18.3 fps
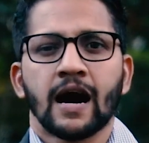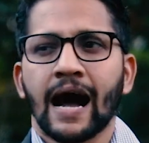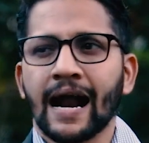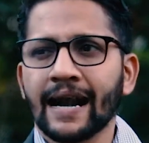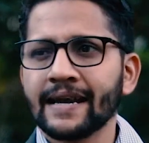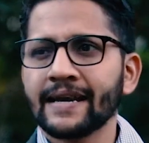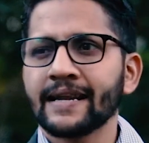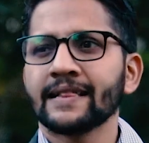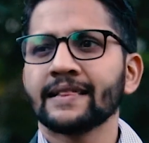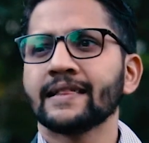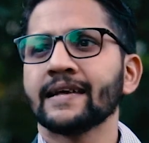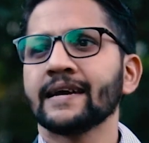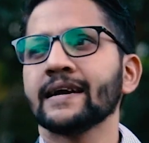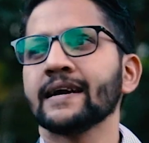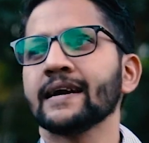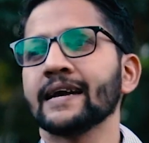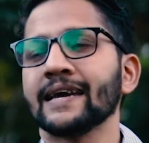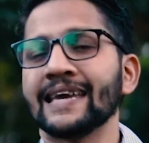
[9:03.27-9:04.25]
until
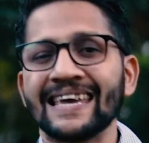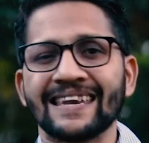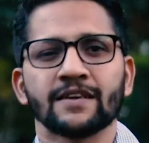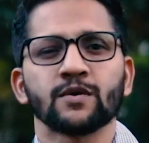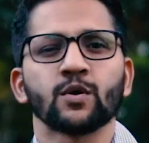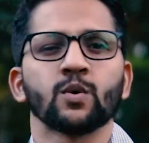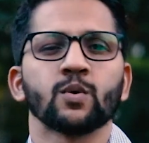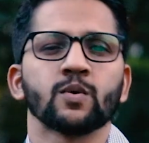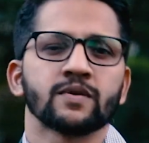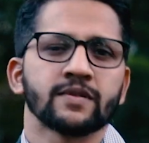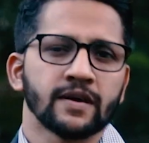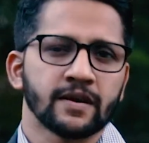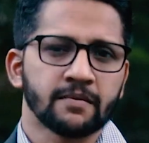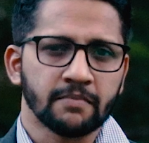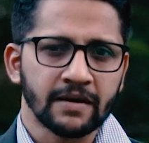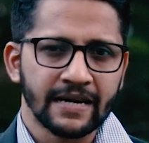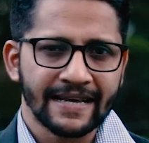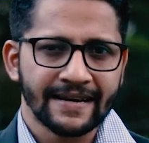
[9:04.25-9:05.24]
they get over
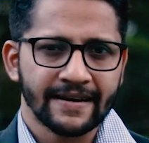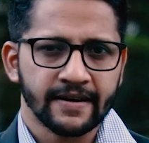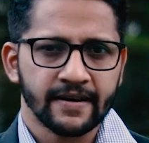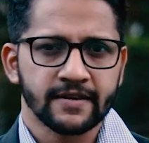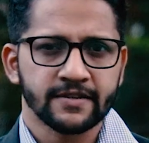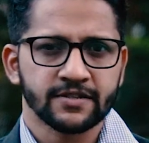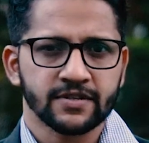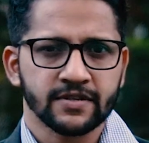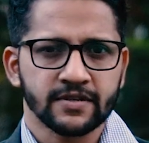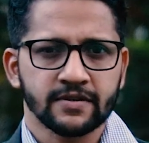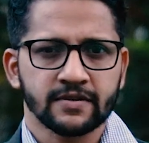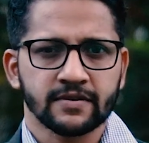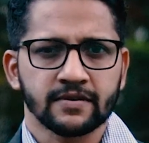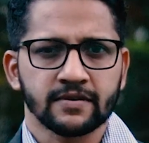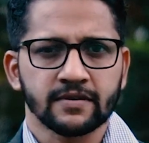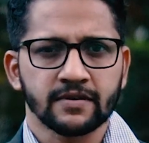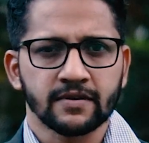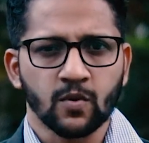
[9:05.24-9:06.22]
their materialistic
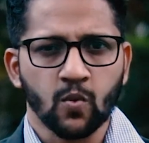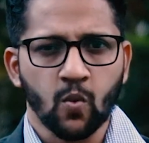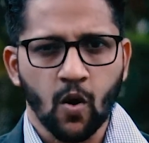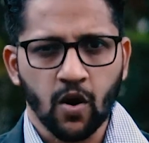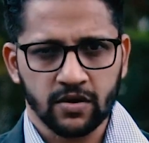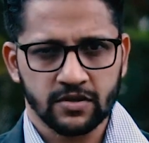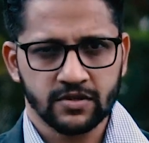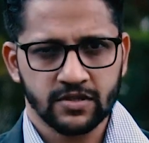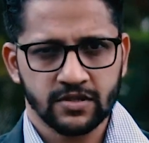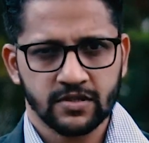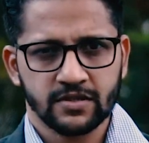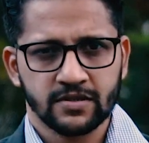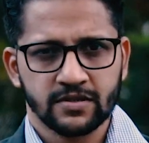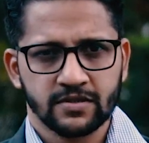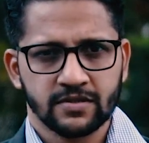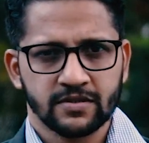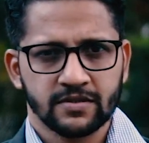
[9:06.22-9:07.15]
wants.